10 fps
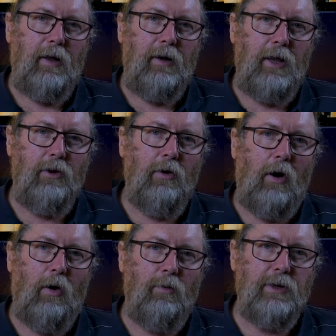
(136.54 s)
Now, you're not
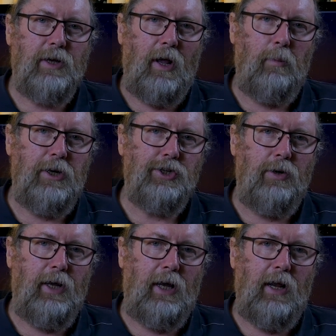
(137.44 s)
always going to be
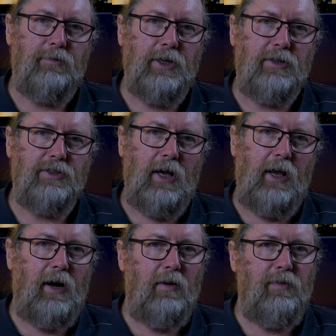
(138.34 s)
shooting at
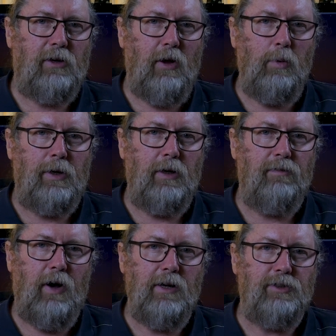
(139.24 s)
f16, and in fact I wouldn't
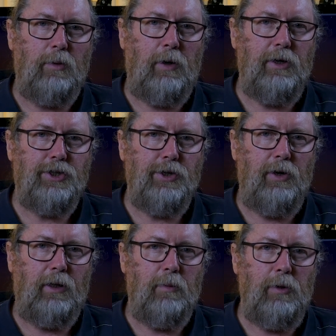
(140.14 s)
advise it when you're
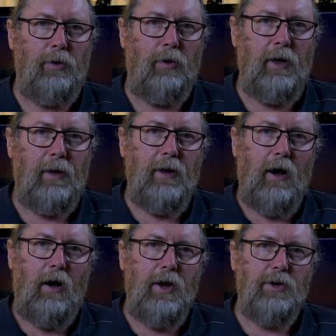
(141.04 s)
shooting the moon.
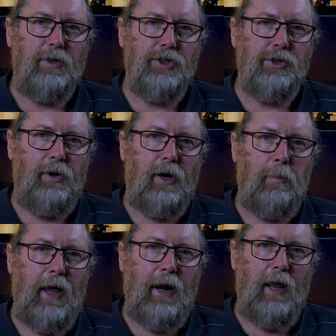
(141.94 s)
I usually shoot at
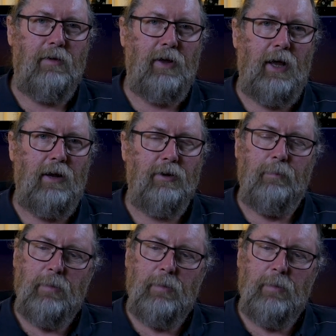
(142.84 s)
about f8.